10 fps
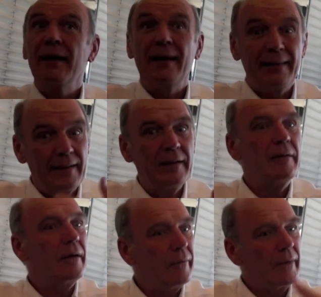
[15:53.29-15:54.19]
And then,
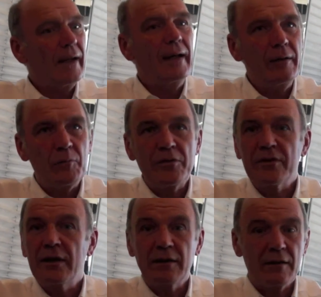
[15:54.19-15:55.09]
okay, we
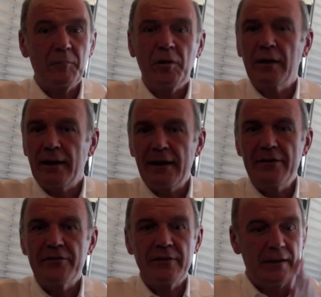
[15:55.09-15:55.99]
said, come on
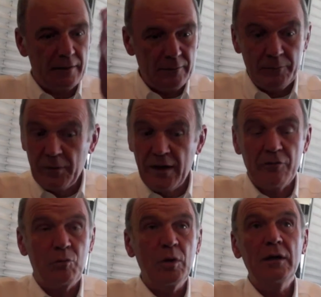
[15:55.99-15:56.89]
guys, now we
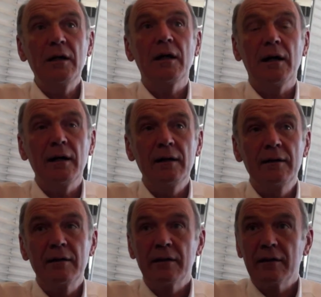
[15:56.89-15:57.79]
have one car,
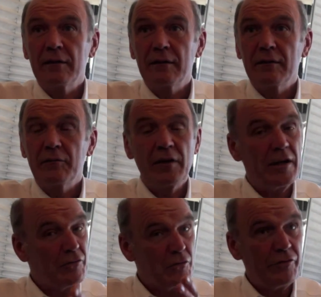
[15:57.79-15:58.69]
we
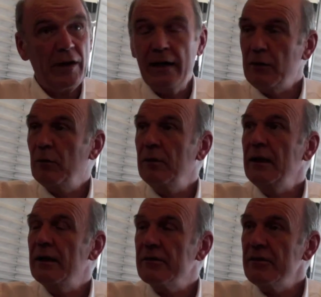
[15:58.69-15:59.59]
have to fight all
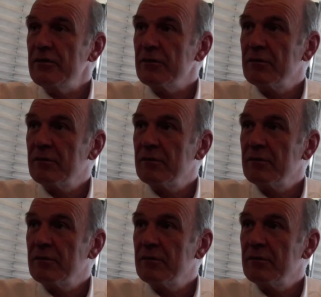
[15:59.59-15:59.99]
the others,